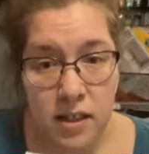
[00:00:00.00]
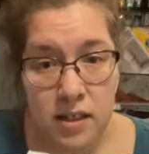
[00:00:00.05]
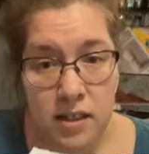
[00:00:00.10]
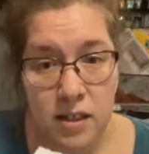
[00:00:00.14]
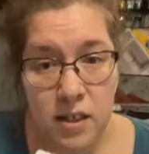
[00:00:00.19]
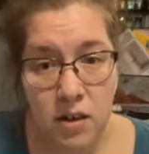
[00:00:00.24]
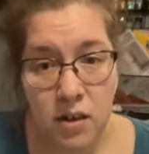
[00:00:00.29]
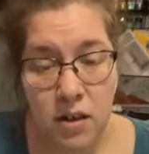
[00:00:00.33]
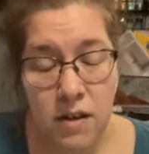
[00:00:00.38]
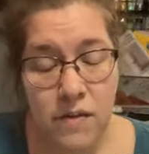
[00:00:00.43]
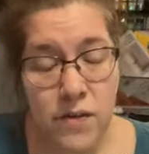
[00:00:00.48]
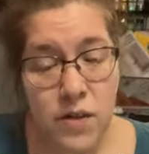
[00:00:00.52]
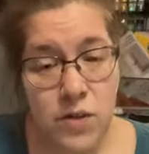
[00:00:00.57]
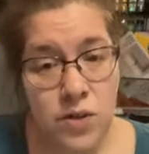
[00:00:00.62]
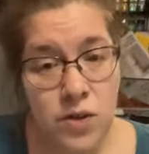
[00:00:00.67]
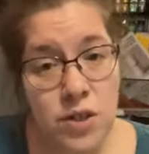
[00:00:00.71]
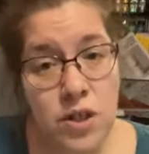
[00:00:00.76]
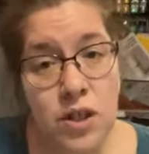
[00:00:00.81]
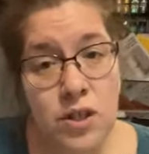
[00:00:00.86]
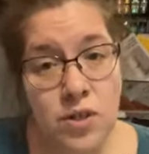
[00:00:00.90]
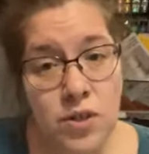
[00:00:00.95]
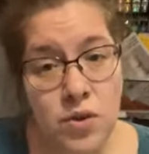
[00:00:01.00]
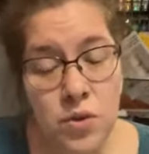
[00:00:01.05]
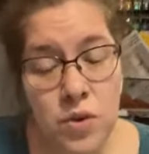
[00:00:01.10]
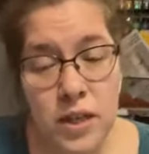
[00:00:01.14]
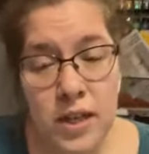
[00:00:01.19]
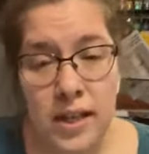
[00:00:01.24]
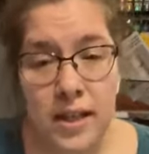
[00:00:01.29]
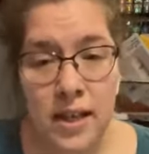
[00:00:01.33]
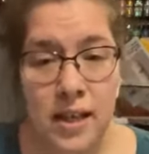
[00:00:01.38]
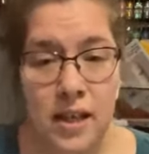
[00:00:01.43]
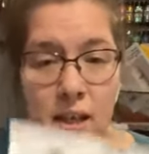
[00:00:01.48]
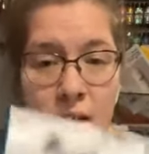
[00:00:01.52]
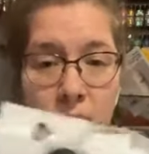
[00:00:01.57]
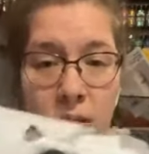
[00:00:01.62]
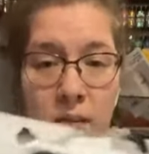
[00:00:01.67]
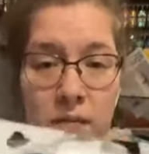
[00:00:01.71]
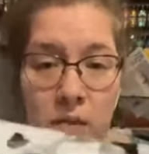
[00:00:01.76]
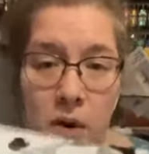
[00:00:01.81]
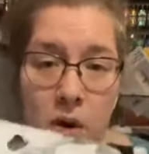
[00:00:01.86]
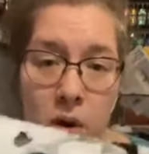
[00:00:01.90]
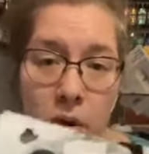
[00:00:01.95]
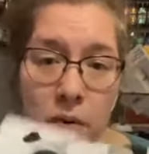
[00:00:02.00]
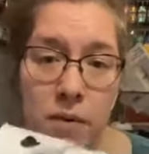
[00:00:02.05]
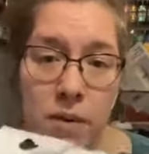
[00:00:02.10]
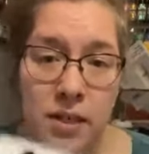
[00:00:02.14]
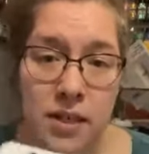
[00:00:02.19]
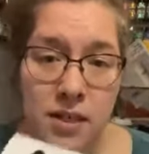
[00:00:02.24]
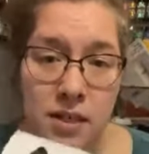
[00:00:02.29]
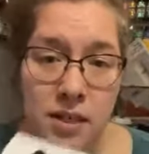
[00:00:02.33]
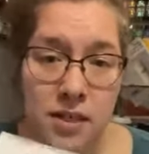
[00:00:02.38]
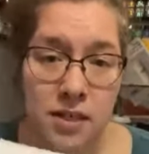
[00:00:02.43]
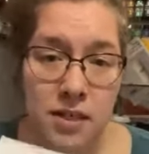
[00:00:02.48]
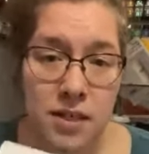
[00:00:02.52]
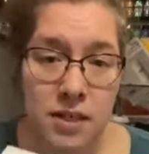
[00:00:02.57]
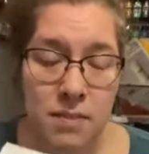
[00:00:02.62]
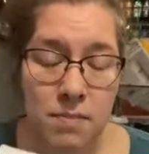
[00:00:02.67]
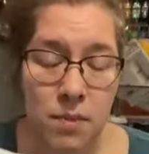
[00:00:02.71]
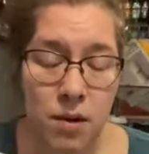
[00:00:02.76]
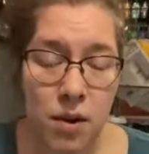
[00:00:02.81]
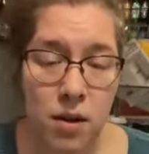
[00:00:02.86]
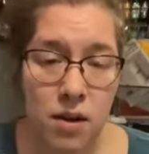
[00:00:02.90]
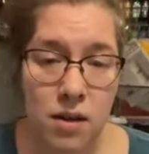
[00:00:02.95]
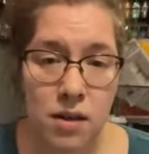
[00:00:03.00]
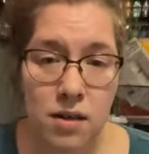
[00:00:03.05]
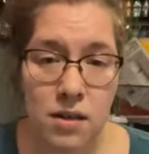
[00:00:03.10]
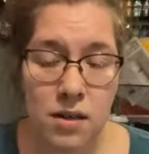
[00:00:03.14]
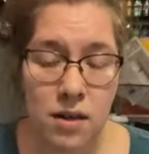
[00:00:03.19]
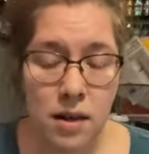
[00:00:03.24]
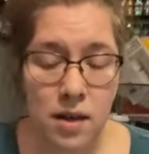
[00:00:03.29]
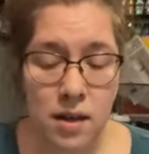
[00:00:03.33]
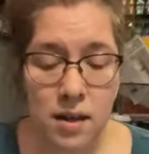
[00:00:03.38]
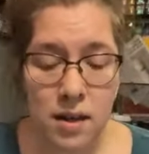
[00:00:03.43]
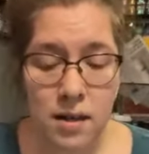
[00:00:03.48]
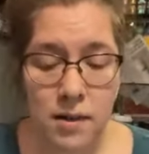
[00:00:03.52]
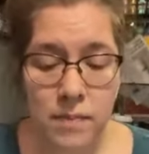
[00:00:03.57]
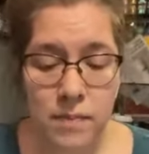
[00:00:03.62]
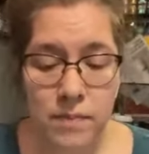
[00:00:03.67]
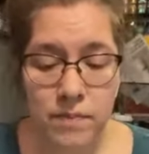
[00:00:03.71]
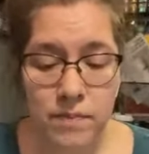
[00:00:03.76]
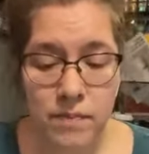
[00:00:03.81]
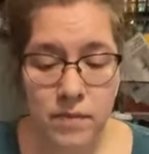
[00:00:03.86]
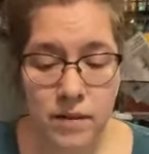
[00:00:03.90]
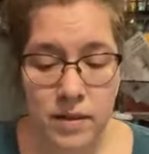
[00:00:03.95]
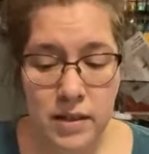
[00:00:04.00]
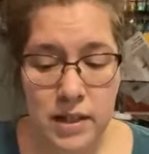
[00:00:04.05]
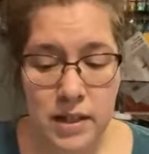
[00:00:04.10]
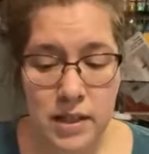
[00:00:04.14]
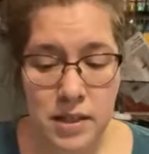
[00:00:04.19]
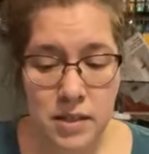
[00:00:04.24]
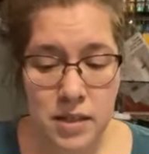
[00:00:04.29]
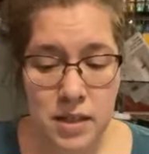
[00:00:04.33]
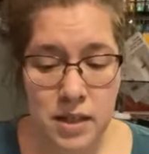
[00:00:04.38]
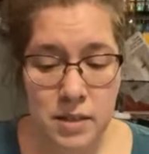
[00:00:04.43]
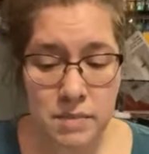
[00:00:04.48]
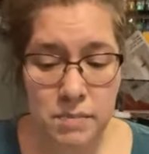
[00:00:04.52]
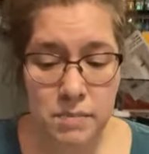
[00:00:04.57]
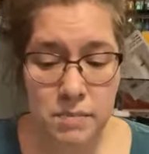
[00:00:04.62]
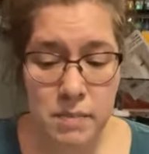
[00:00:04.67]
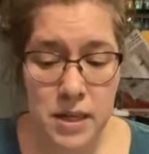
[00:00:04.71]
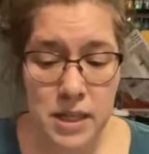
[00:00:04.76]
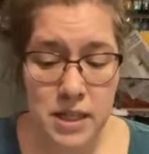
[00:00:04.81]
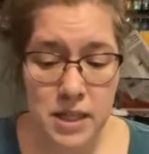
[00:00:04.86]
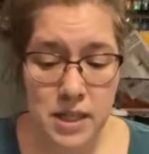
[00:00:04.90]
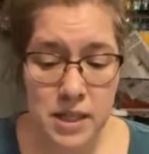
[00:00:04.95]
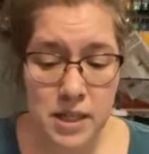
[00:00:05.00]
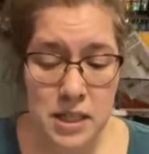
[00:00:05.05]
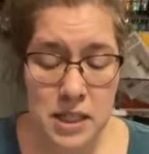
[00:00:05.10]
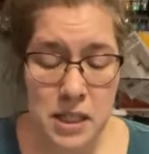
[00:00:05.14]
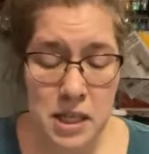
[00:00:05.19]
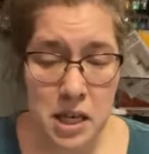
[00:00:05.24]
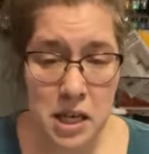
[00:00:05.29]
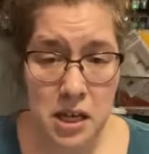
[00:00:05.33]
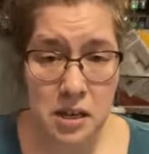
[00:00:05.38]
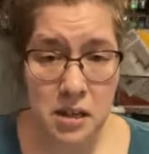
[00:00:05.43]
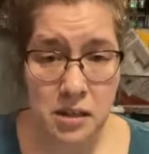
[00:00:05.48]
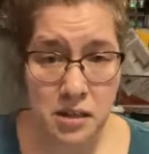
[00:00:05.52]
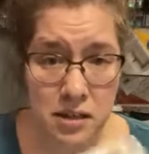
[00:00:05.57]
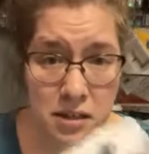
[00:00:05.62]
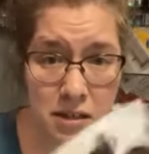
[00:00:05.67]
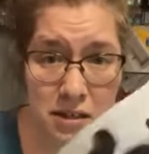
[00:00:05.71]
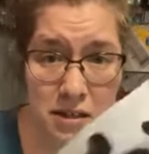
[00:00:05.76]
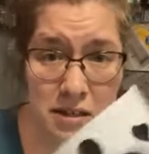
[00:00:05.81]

So if you're just joining in, we've already done this part. Um, it's, it's basically done.